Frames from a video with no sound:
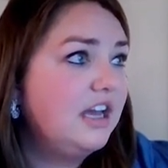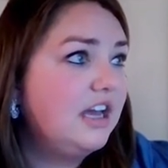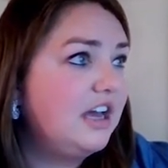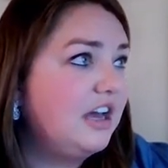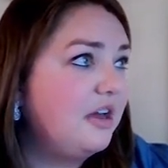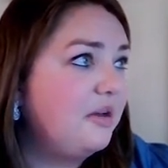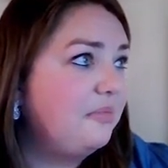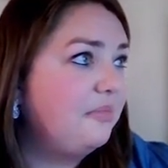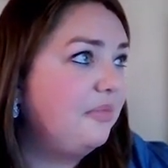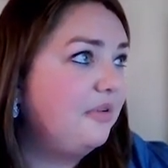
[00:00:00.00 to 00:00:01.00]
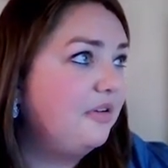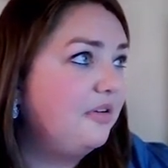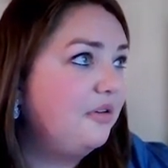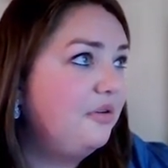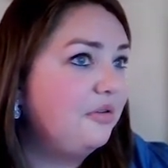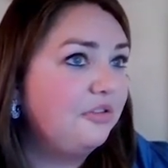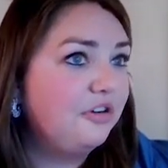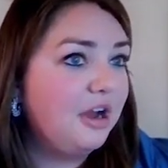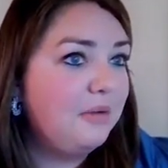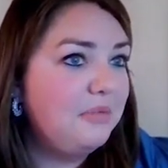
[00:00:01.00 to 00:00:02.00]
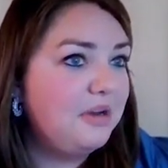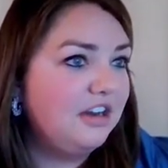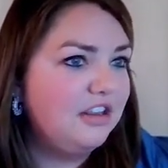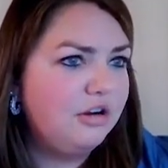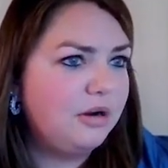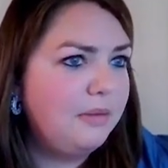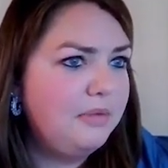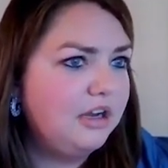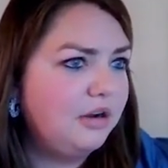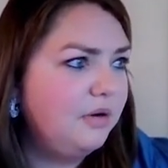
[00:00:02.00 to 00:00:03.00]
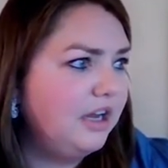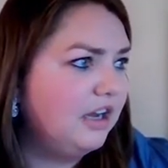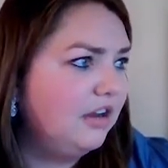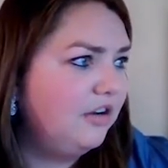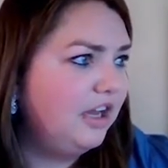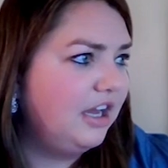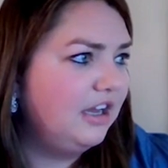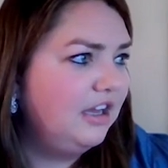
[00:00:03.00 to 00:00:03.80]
They're coming in. They're coming in quick. Okay.